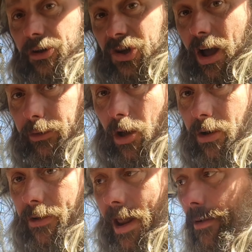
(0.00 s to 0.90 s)
a child lock
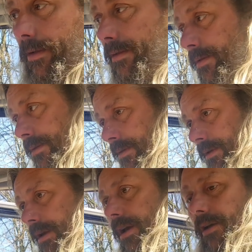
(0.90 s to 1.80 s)
on now.
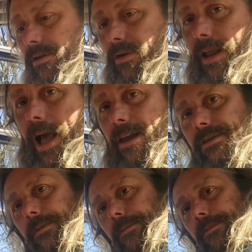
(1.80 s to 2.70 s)
Good, it hasn't.